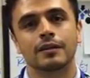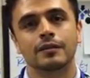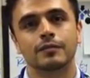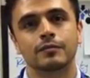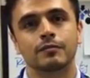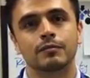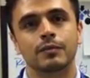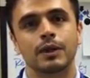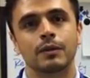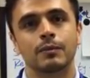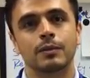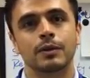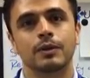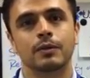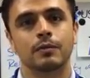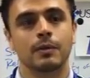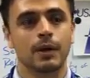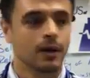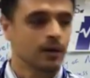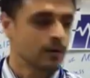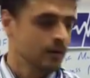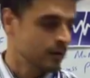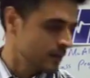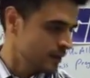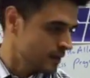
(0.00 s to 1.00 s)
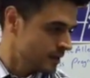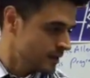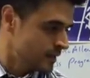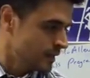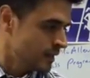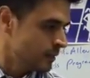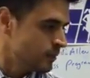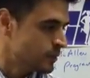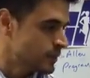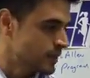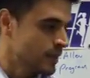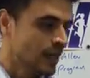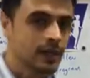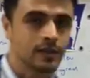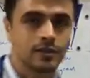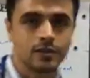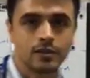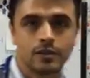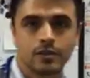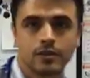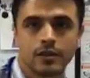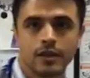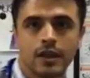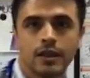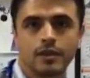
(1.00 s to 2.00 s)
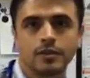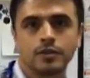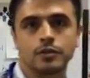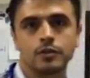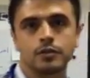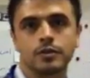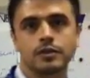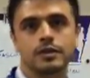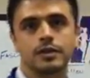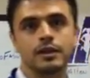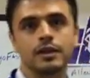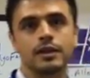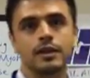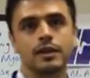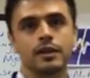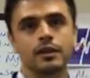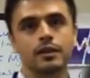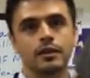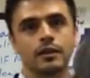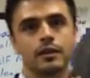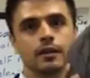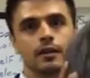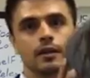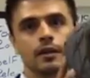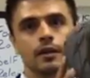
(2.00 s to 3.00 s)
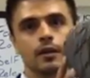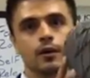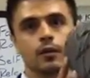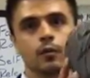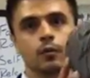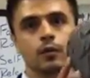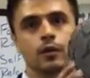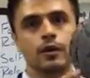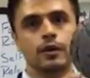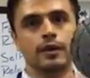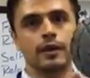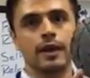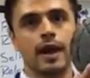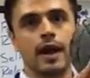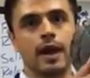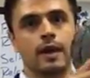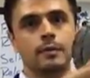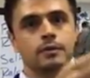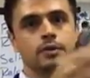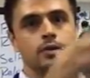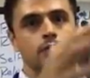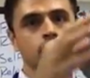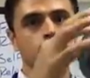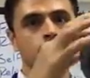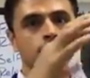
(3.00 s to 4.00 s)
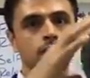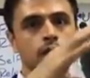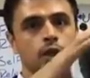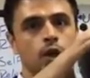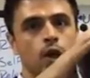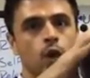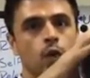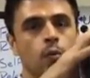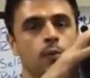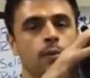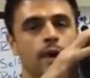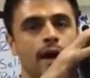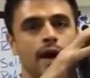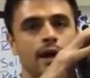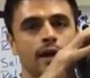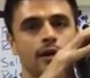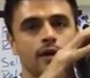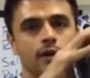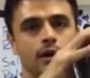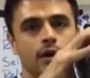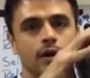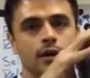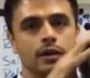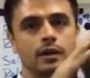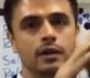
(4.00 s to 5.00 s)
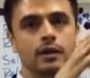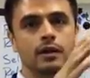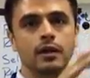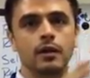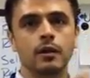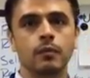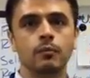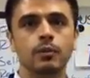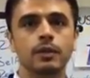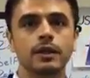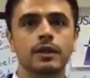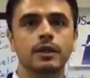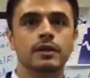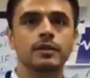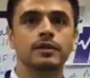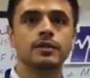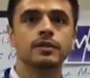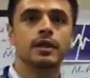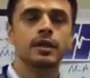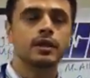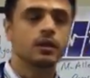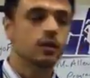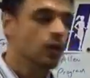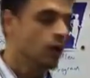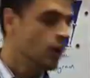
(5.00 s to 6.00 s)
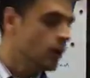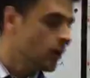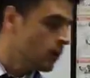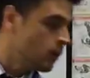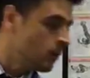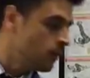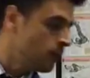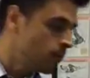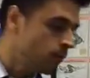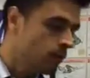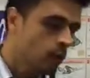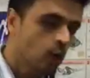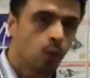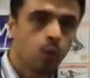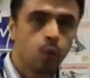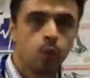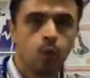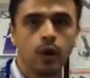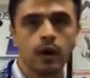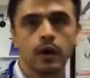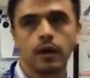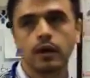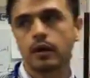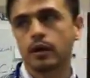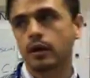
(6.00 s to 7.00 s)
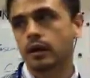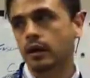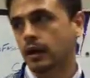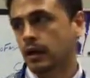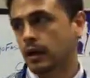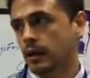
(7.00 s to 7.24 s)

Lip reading: maybe about the same size as you see here, with absolutely no padding on it, because they know what